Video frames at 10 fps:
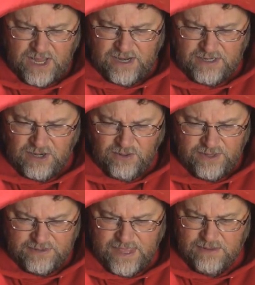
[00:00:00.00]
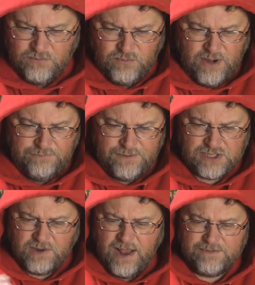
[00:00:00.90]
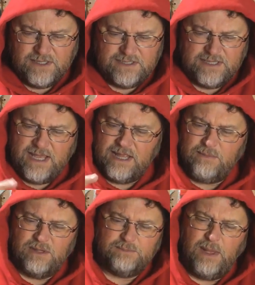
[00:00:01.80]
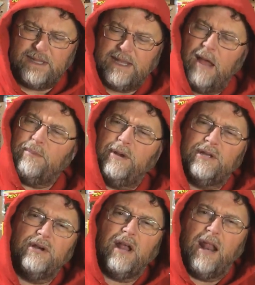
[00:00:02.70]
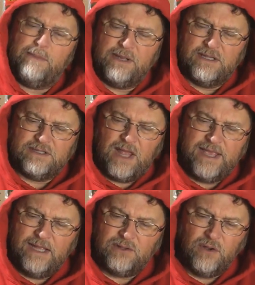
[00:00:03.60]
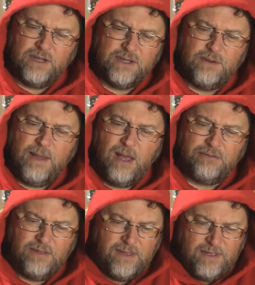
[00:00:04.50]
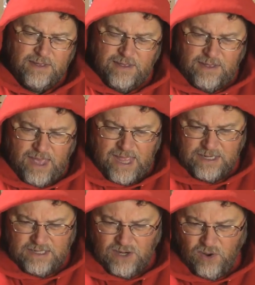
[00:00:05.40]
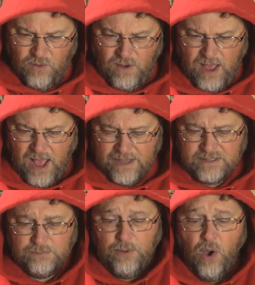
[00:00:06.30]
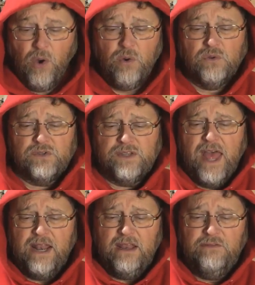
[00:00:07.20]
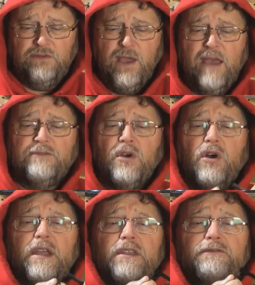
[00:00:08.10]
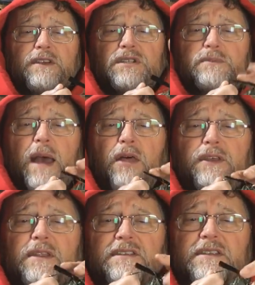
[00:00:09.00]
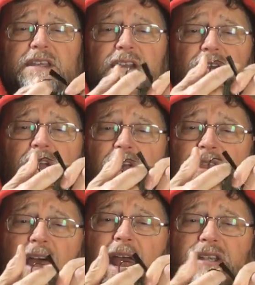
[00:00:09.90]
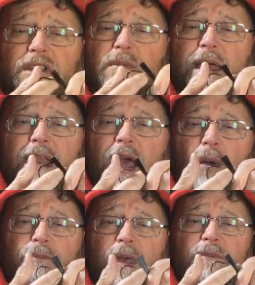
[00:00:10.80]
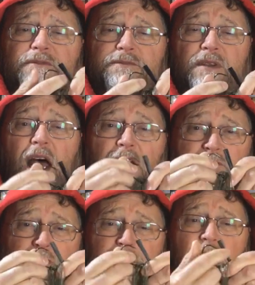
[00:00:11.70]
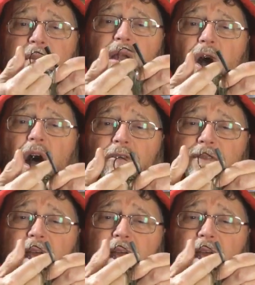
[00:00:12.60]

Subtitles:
When a fish grabs this thing, they must bite down pretty good on it because I get the hook in their mouth. And, you know, I suppose that if you have the hook in the fish's mouth and this is here, that actually might help them not from coming off.